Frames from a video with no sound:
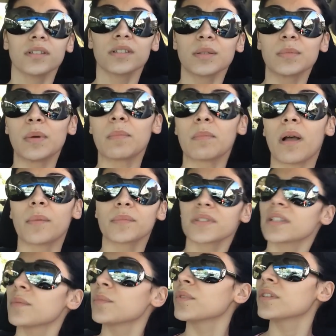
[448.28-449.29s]
into my mom's
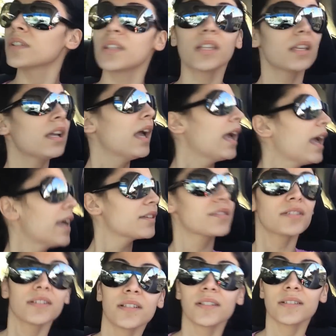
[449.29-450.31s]
community, and
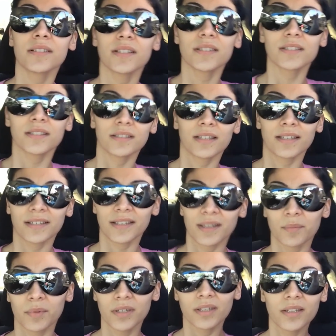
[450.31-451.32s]
Chanel doesn't like
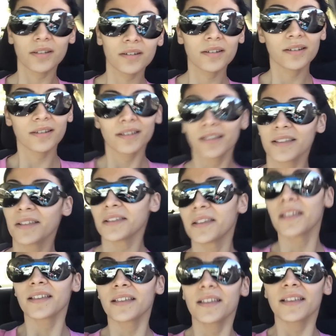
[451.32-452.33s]
coming here.
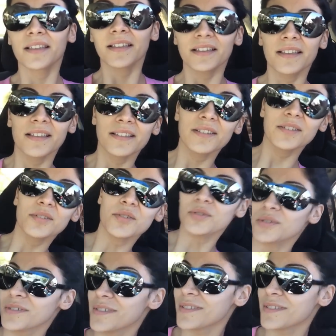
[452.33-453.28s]
She'll